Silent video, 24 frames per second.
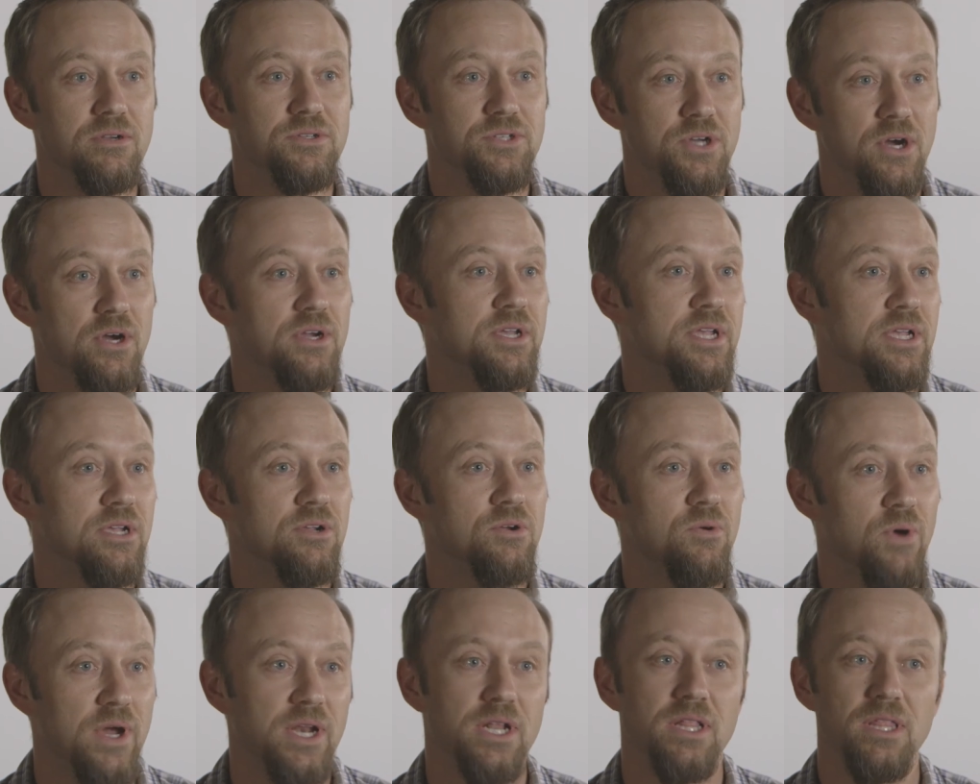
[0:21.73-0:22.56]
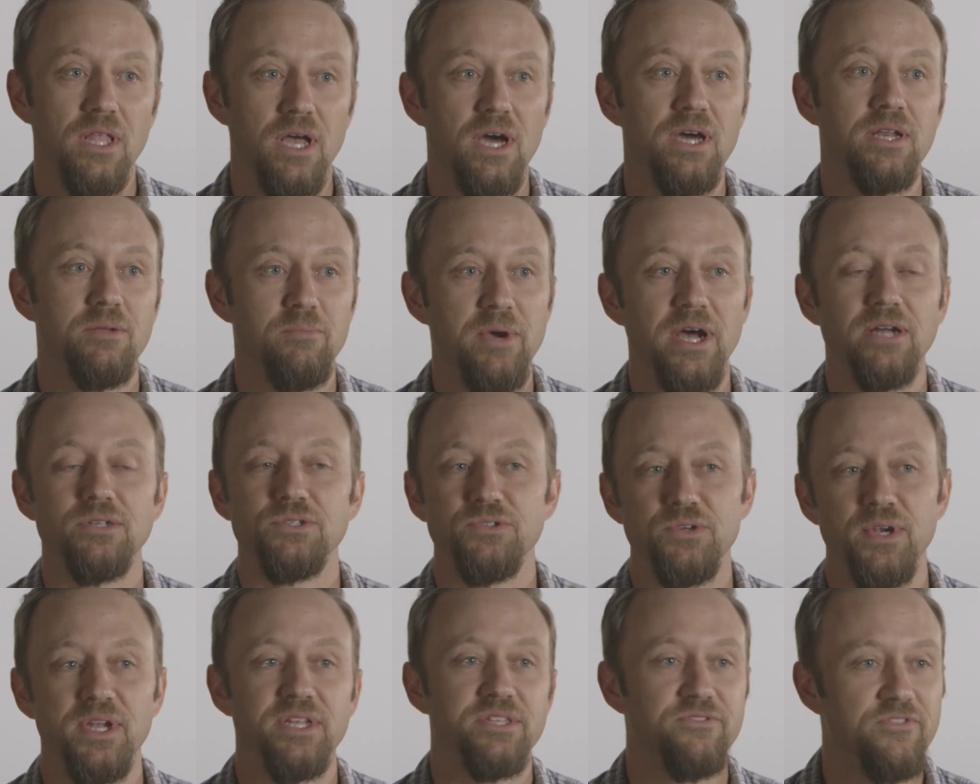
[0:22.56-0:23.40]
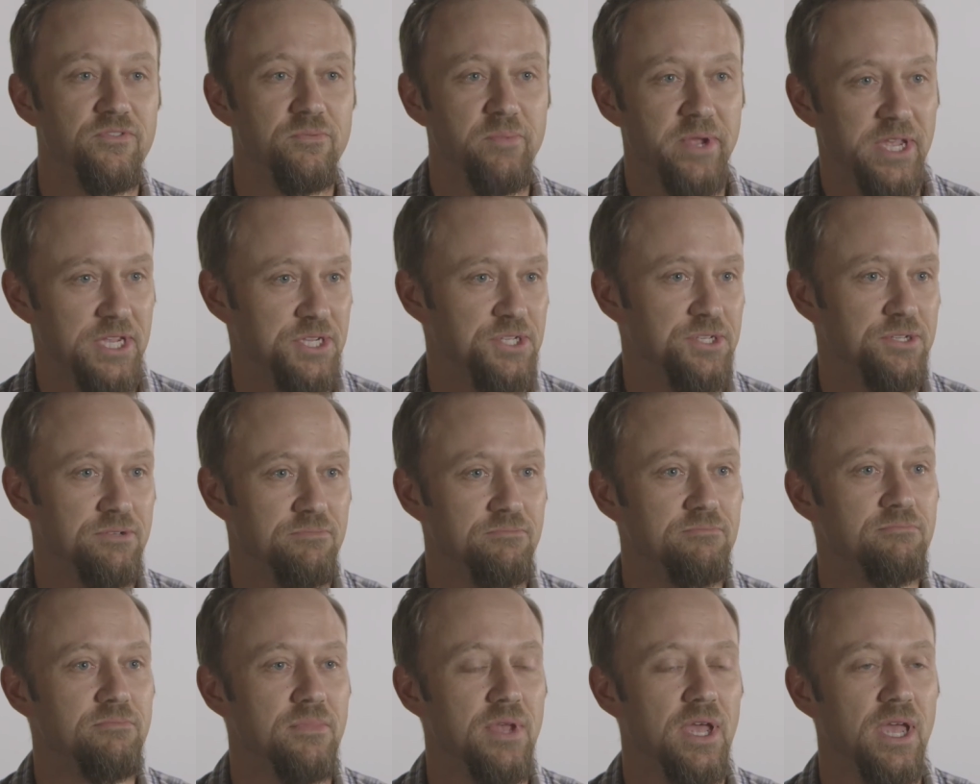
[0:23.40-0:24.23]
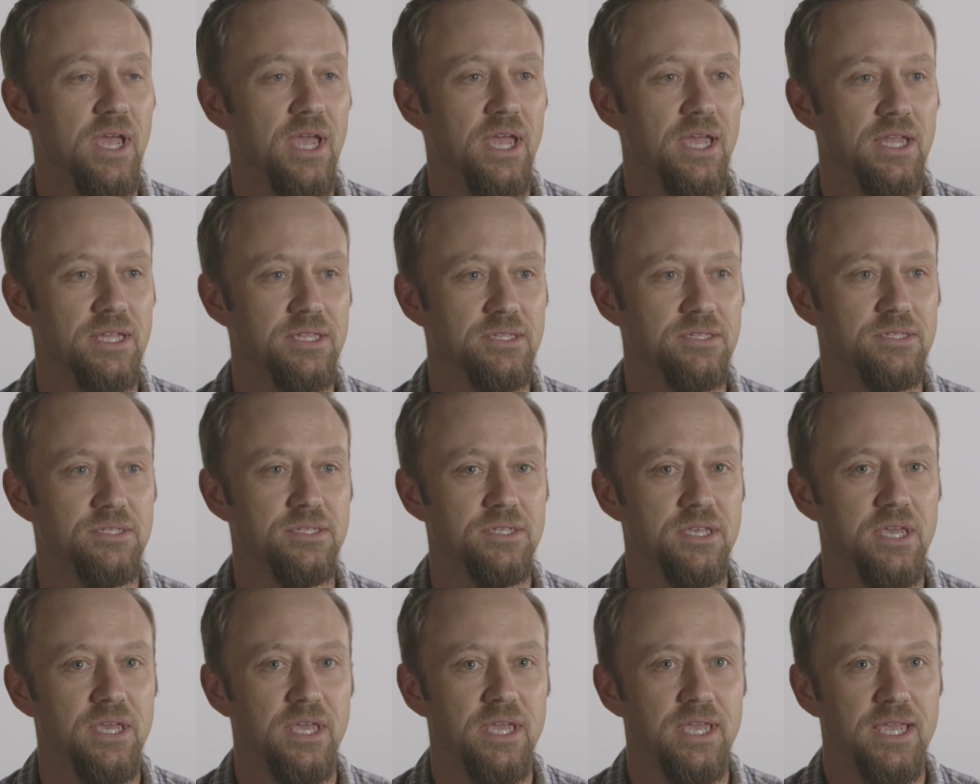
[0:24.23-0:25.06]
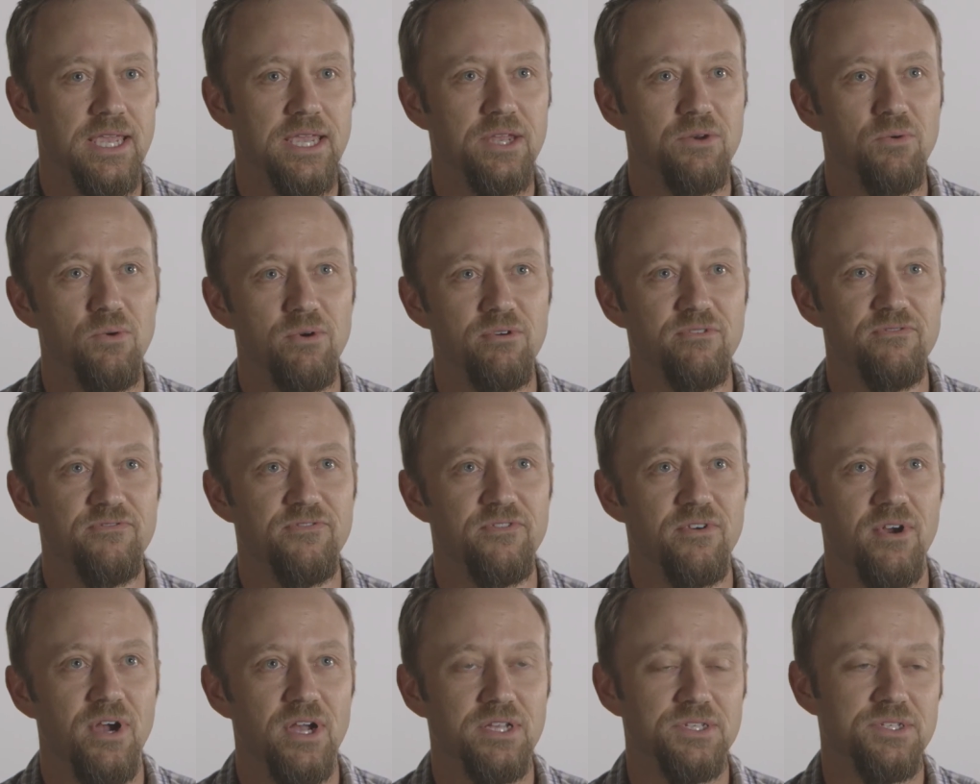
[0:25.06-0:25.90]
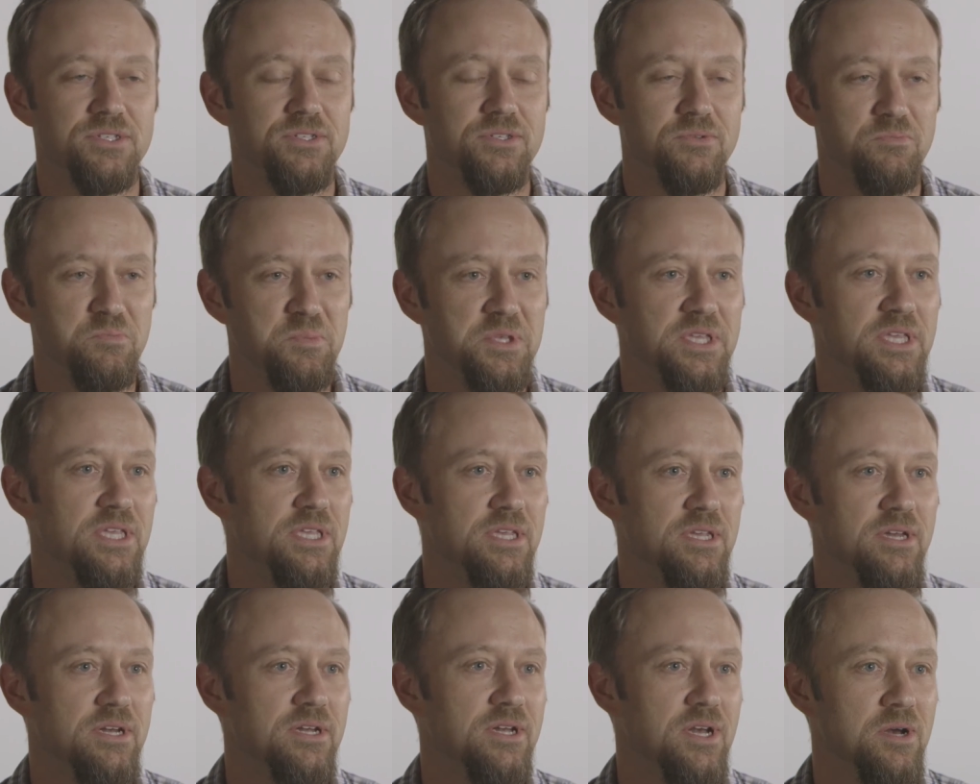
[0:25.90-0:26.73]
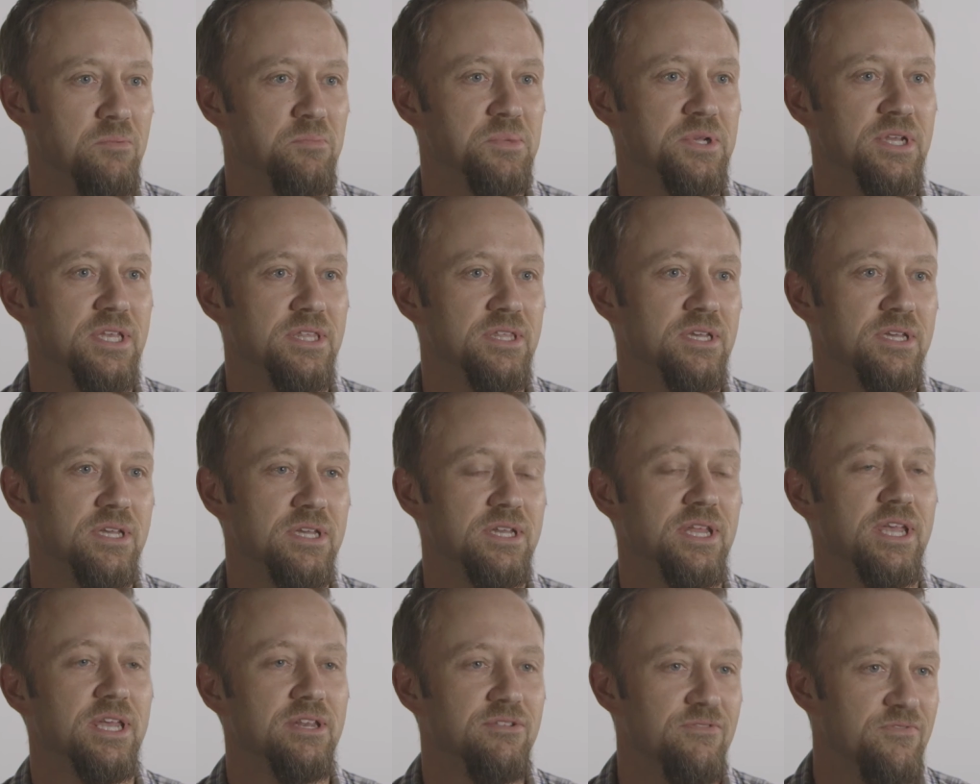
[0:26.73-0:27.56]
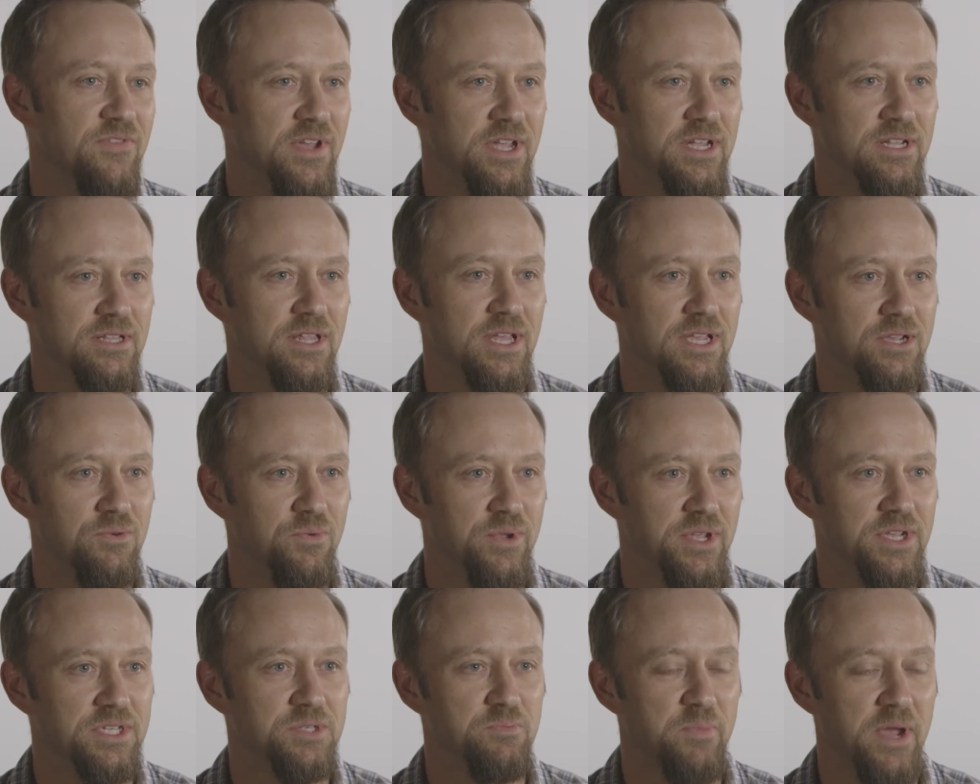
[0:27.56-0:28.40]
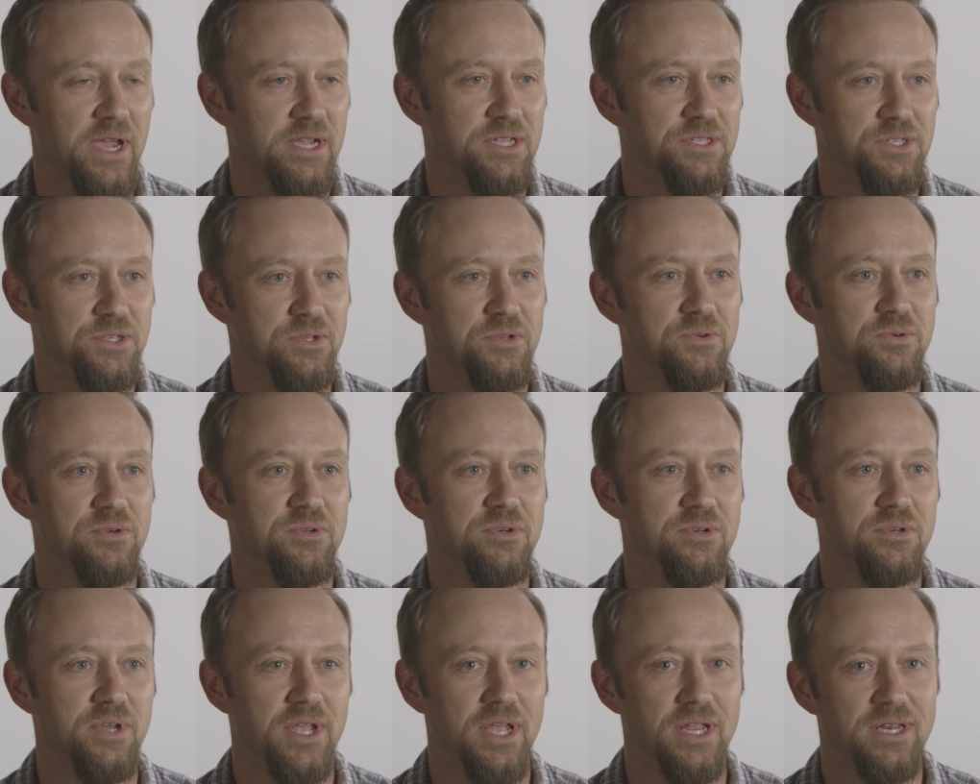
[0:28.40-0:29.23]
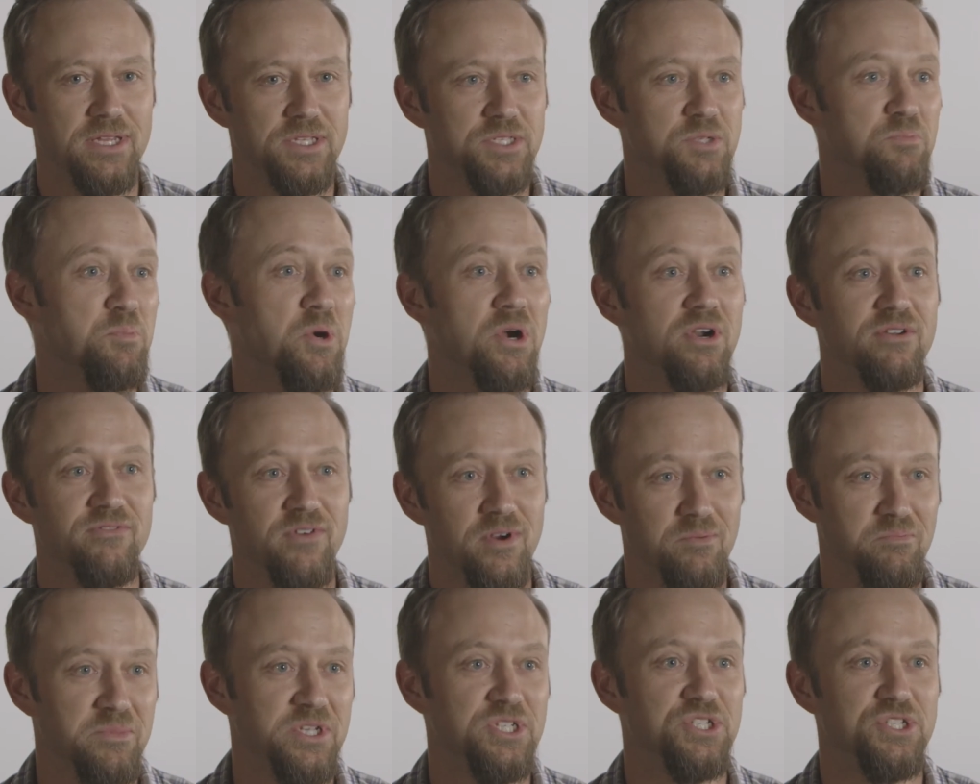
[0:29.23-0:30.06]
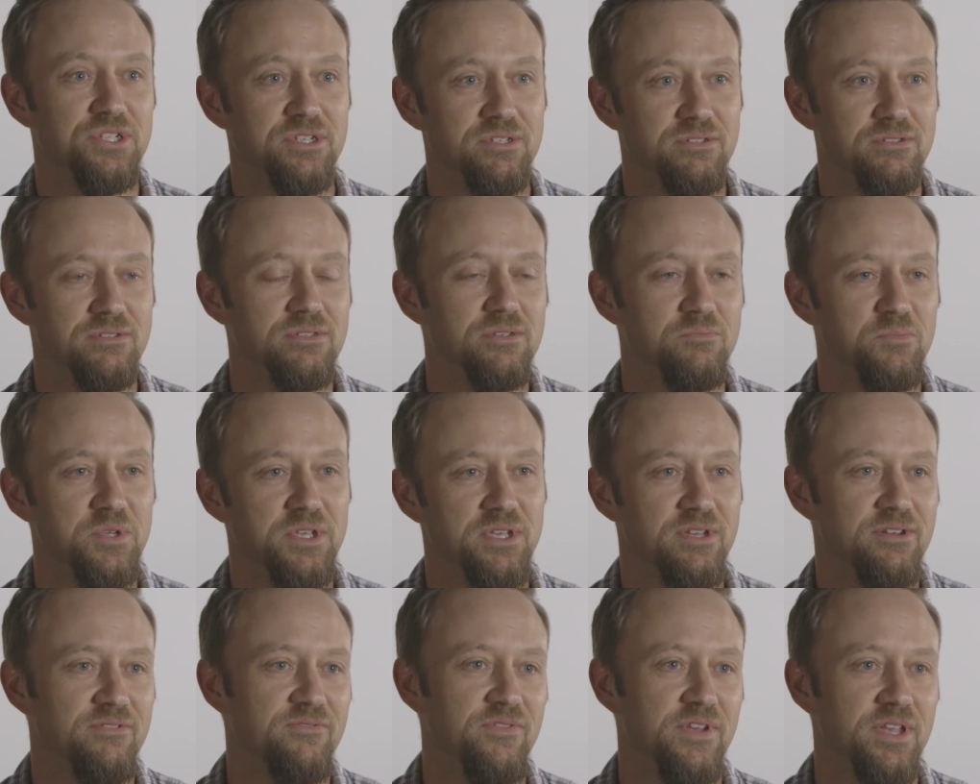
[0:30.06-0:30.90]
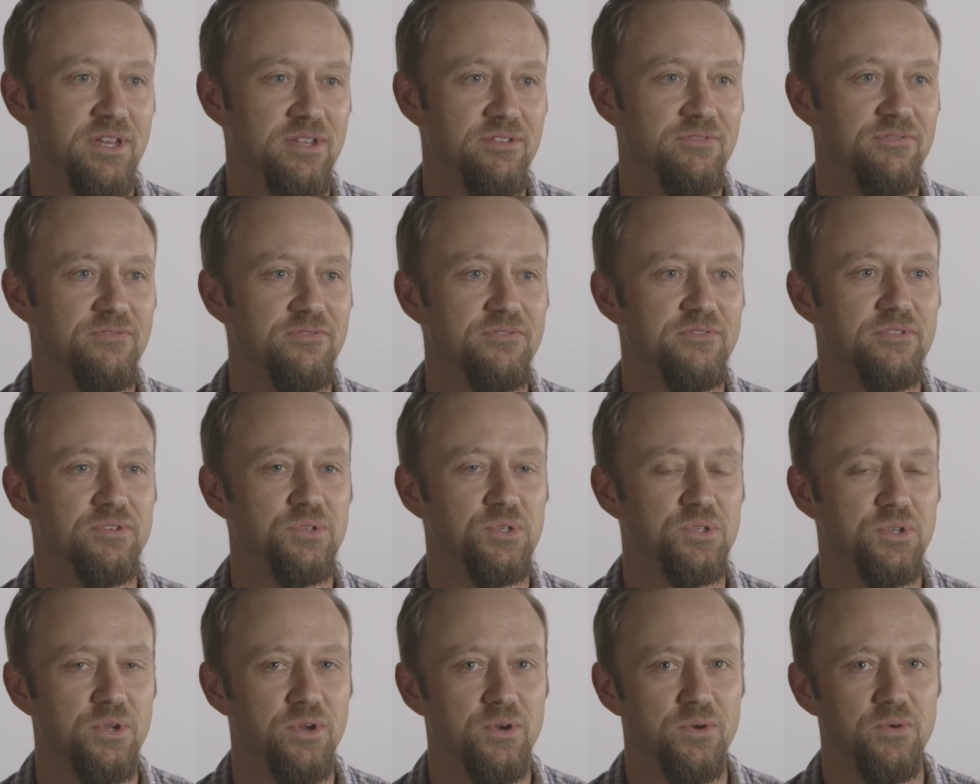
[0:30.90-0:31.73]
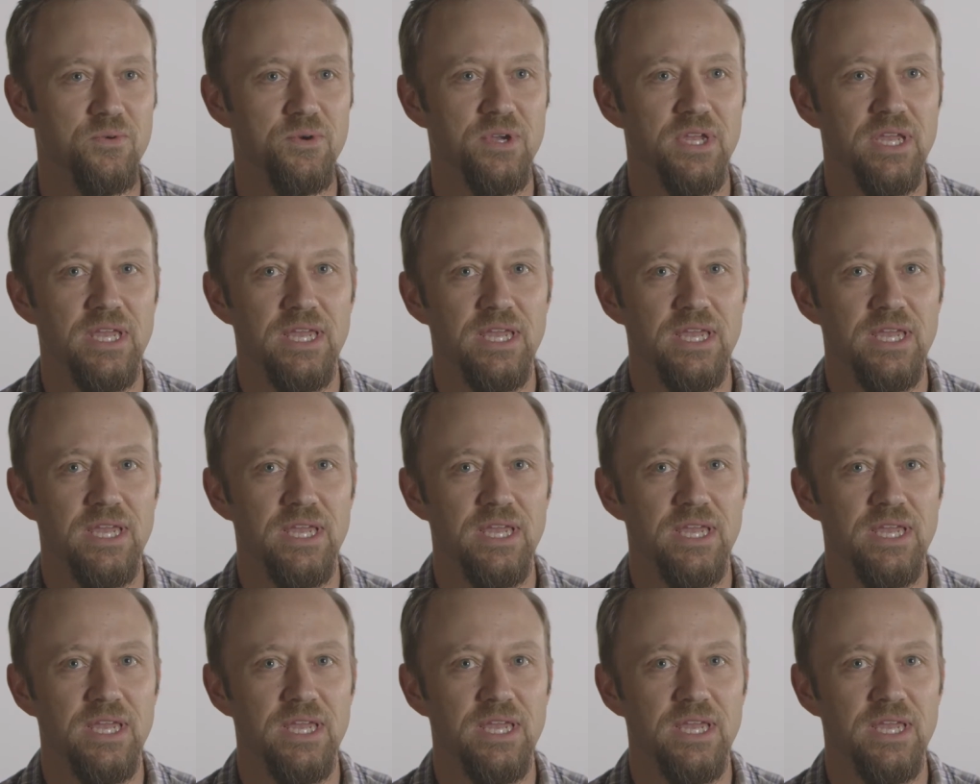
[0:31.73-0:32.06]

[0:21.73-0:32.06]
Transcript: talking quite a lot about transformation. And in order for us to be a company that can innovate like we expect to, and, and it's a part of our mission to be innovative, so